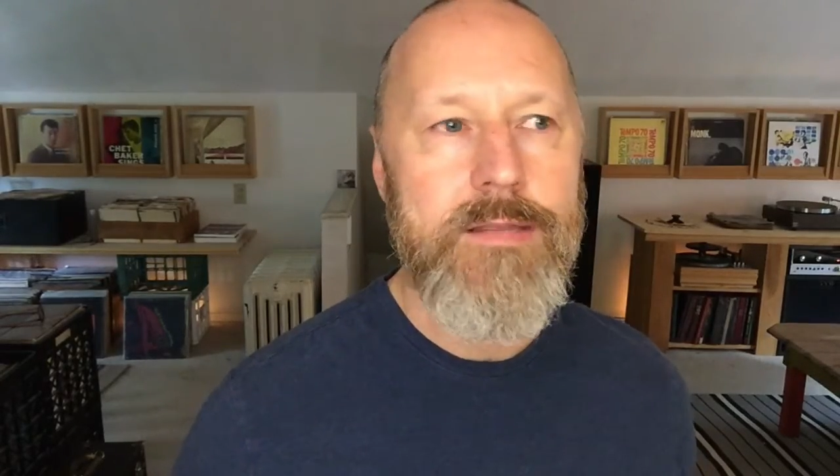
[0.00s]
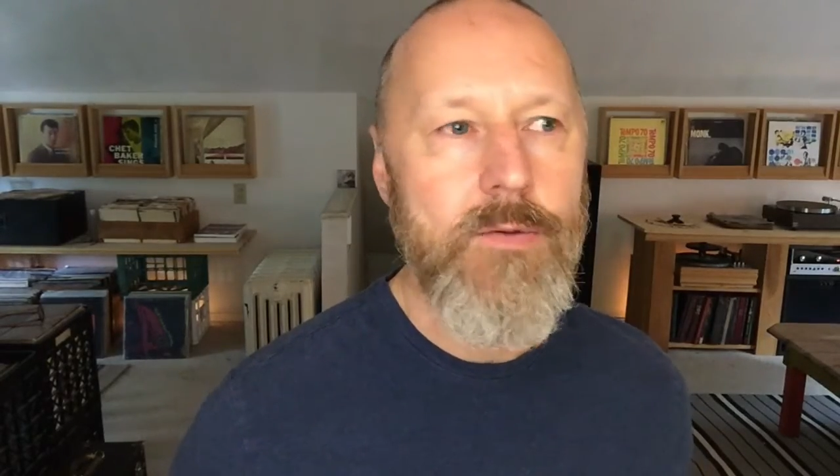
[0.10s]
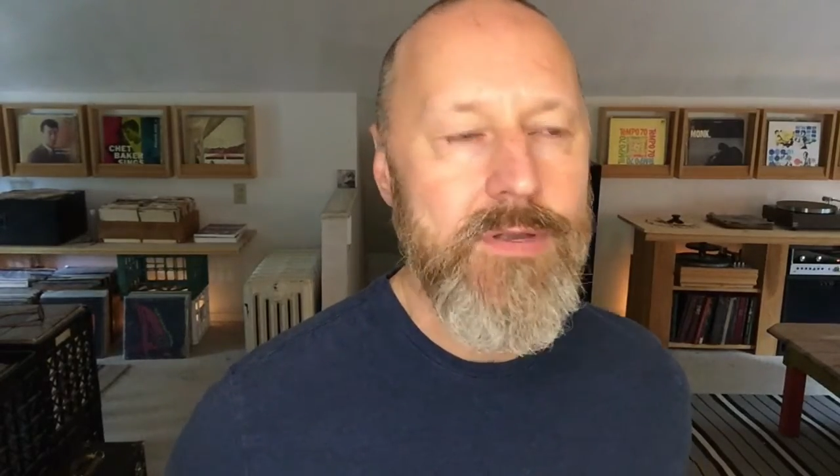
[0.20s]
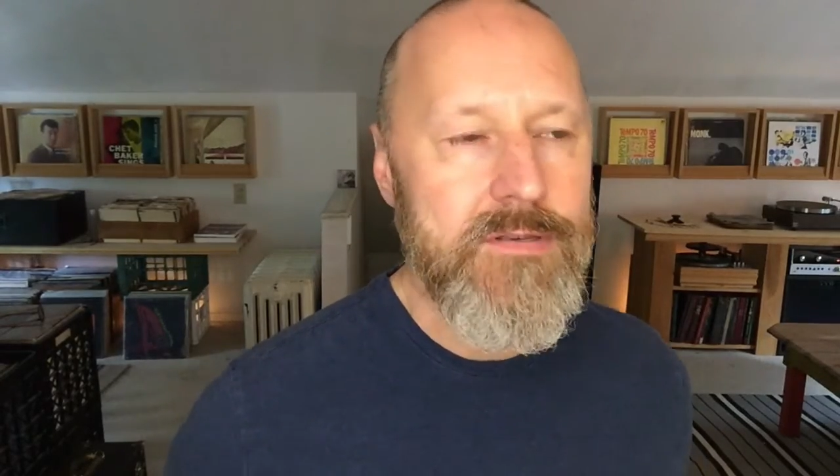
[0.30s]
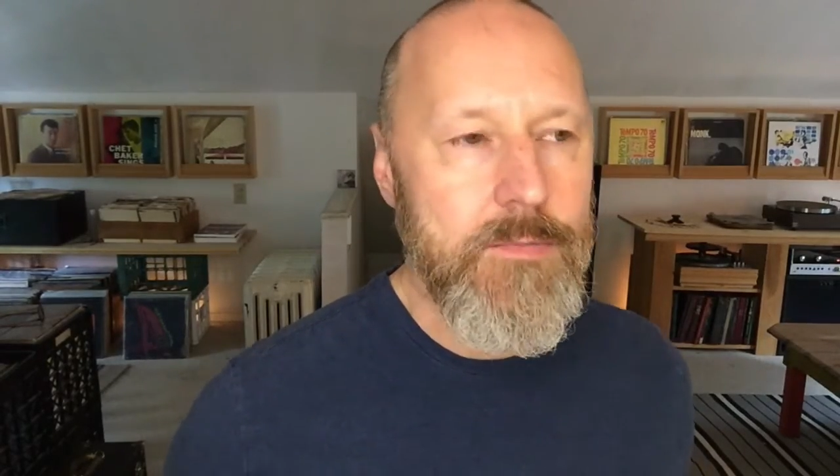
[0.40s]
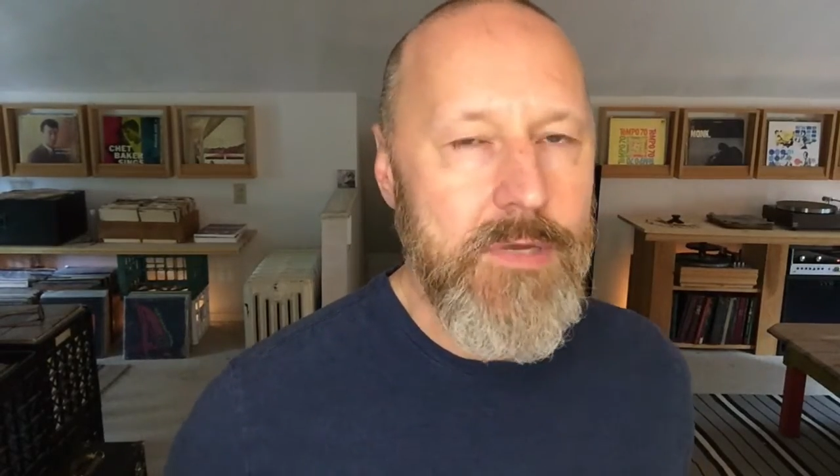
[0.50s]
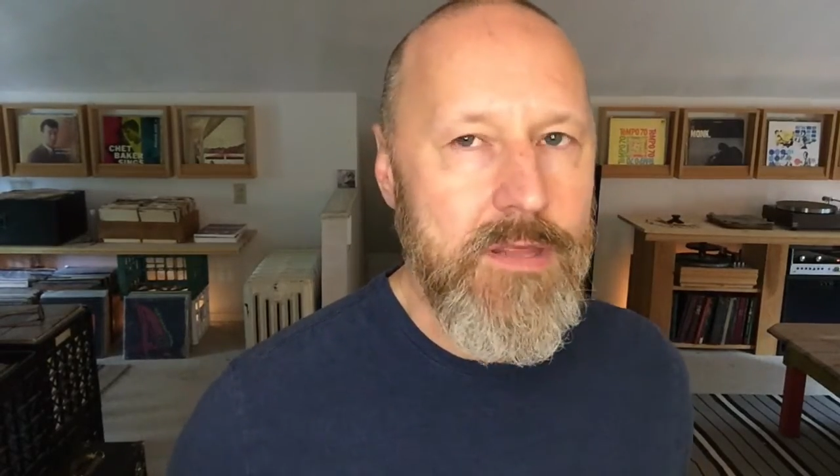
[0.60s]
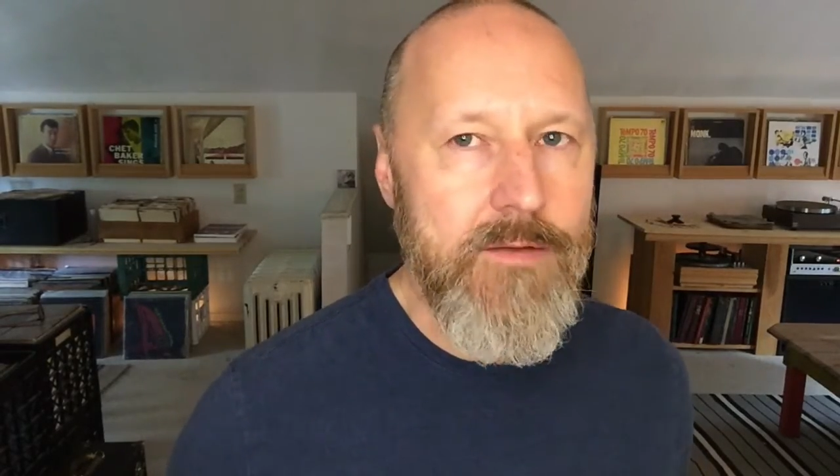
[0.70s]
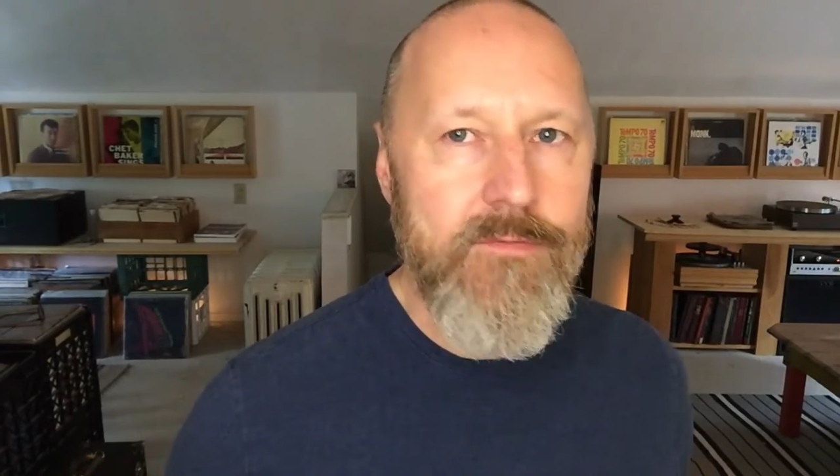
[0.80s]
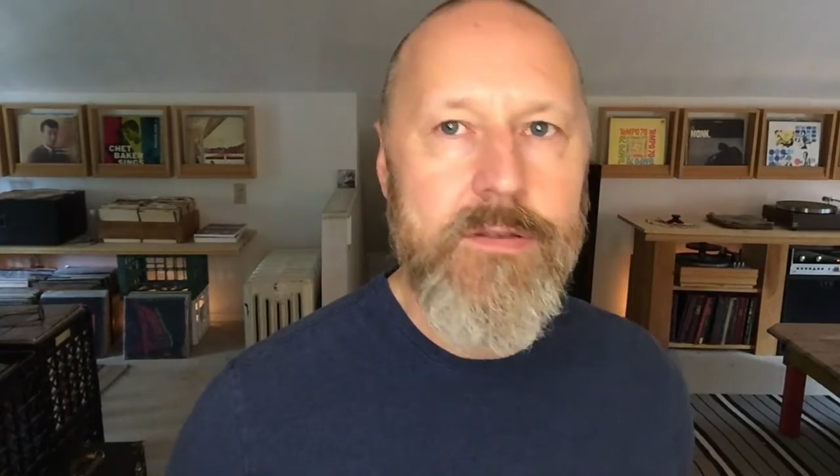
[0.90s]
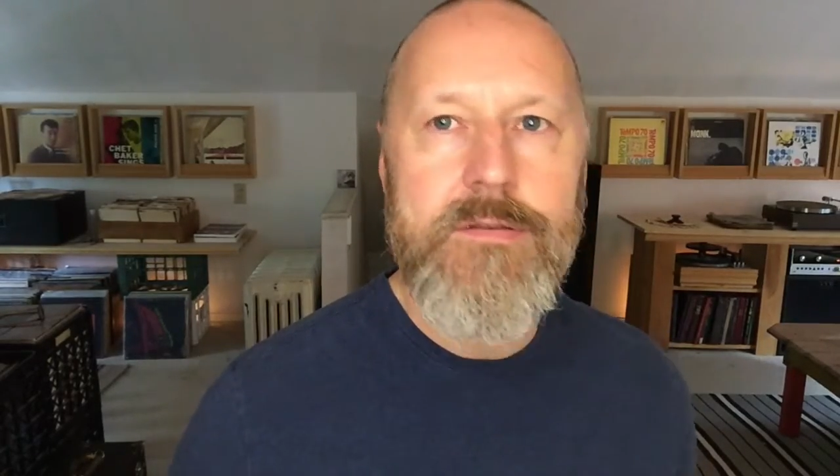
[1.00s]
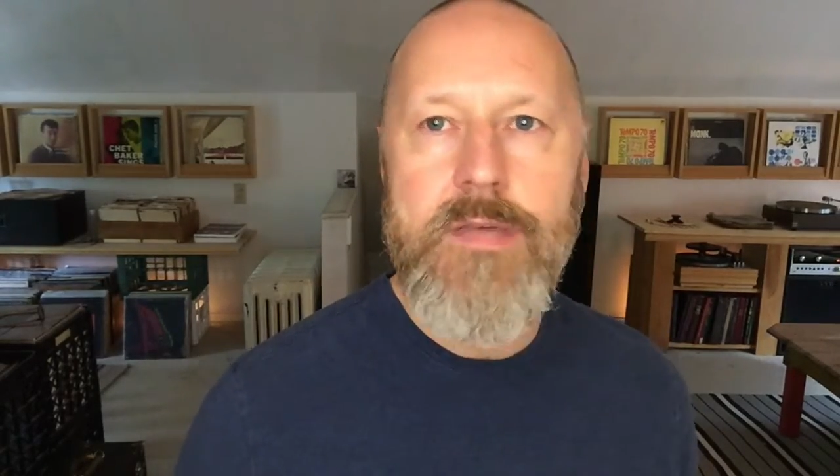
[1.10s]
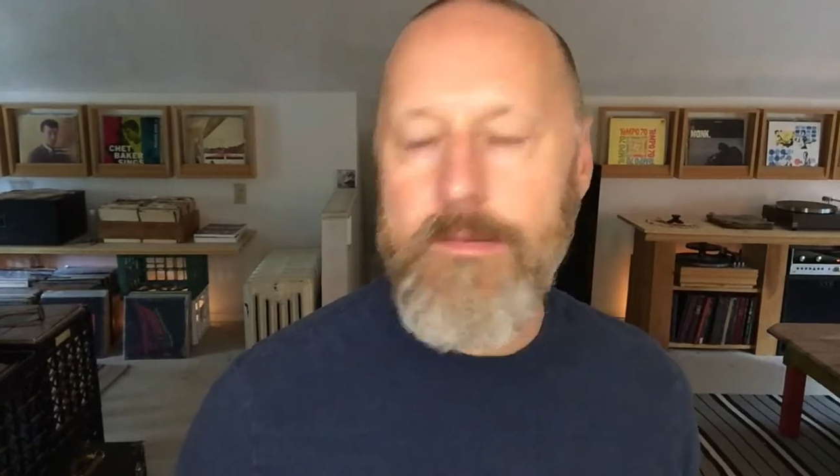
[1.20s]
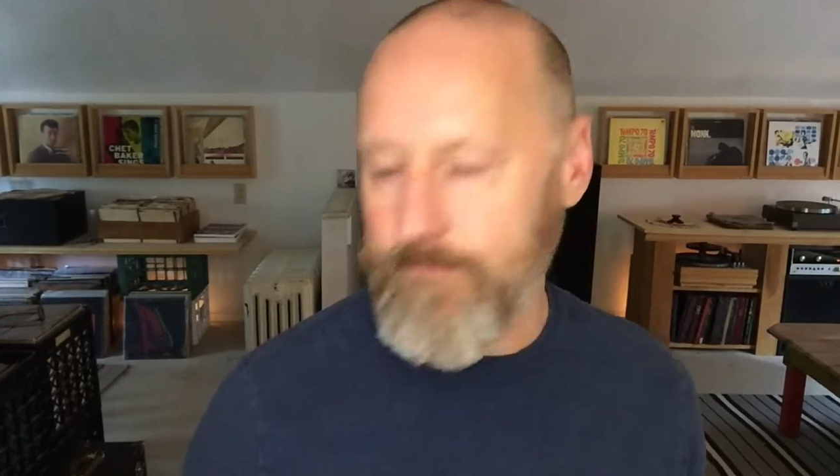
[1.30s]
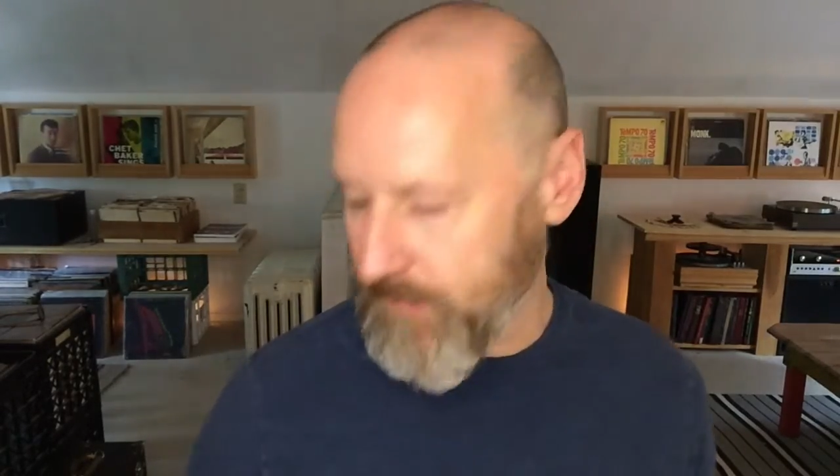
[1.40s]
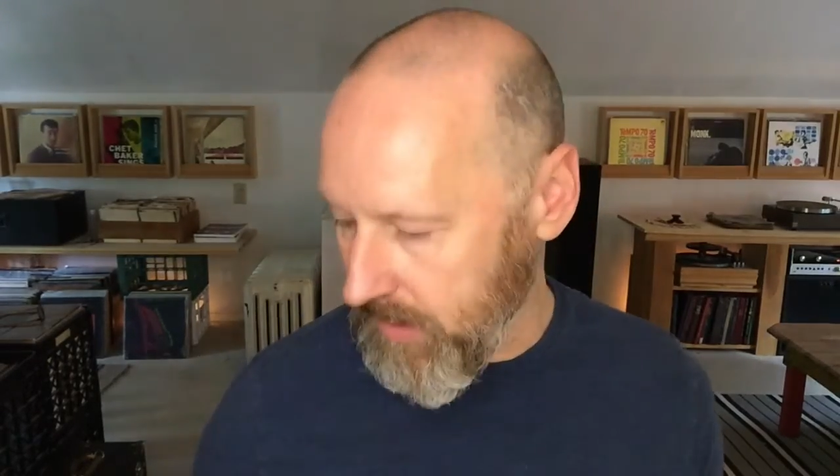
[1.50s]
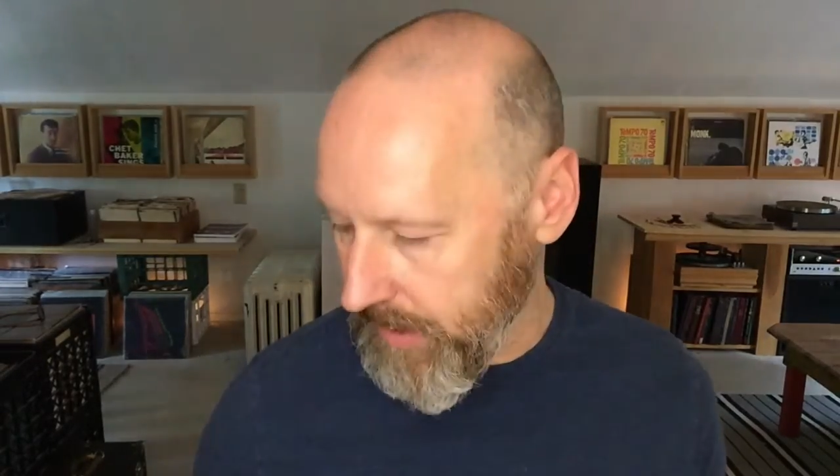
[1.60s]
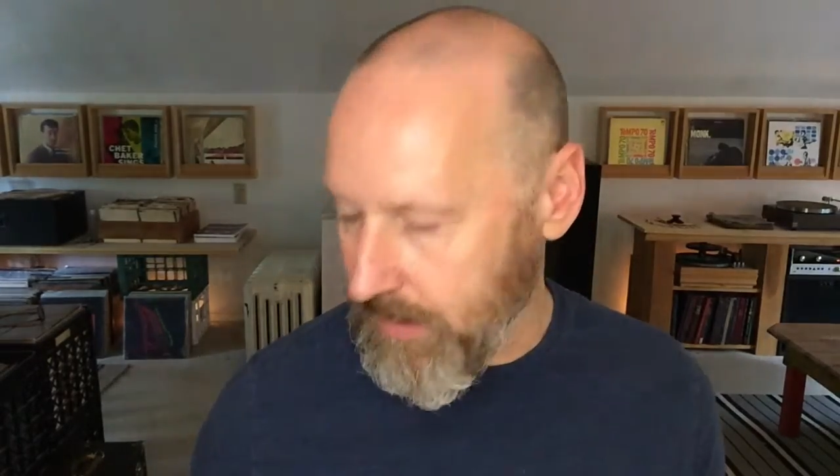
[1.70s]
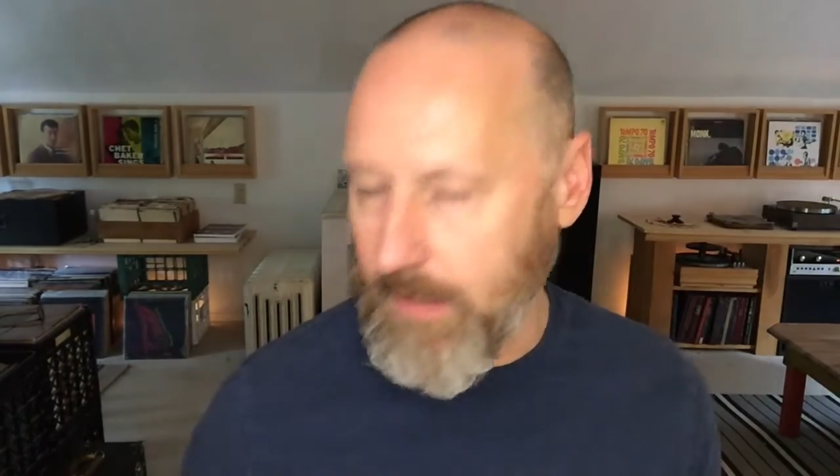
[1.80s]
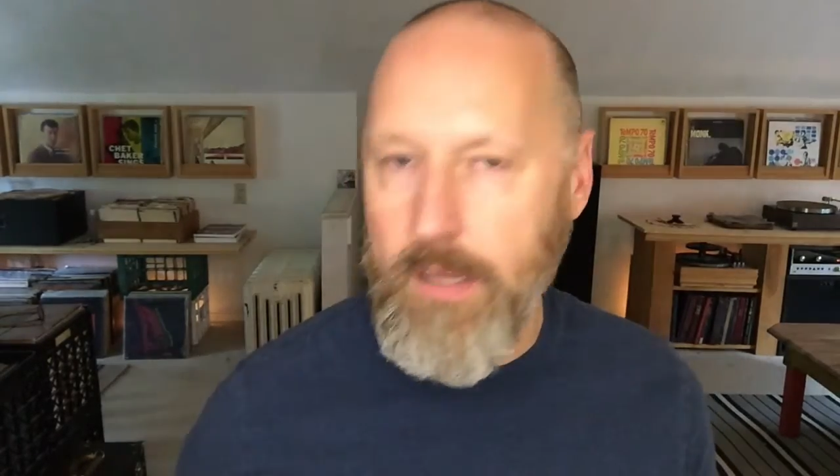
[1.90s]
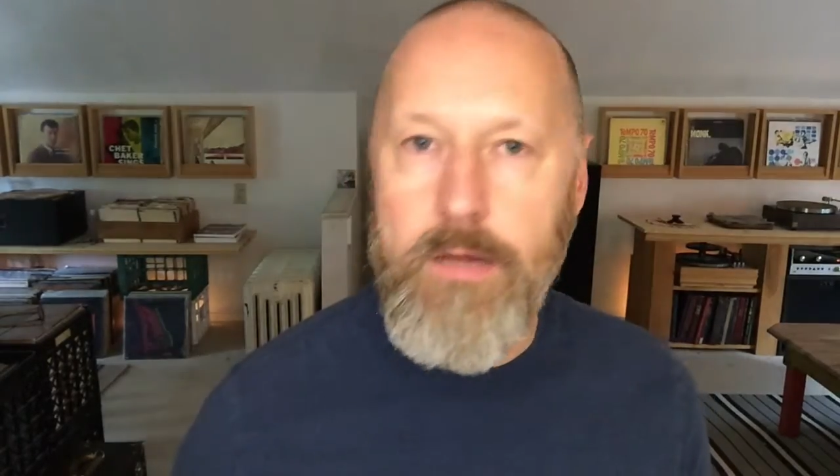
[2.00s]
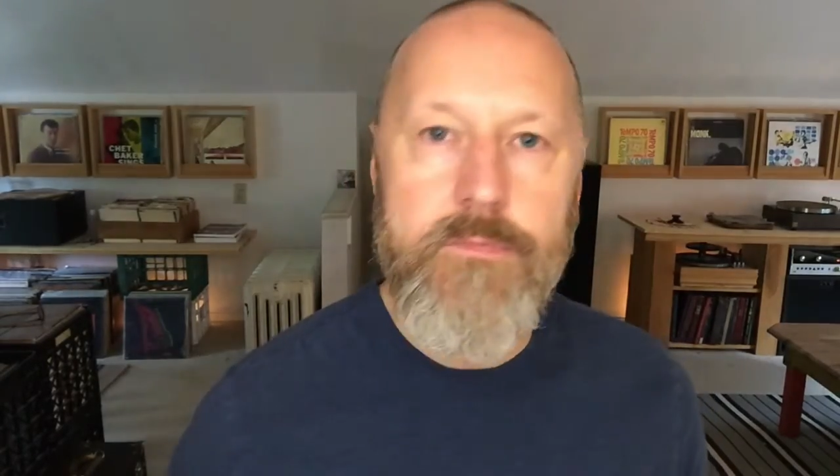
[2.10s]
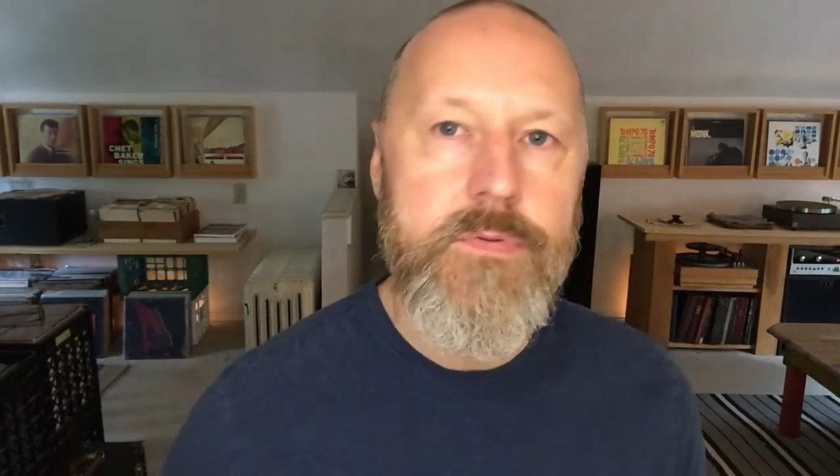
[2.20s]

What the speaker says: They want something that fits them like a glove.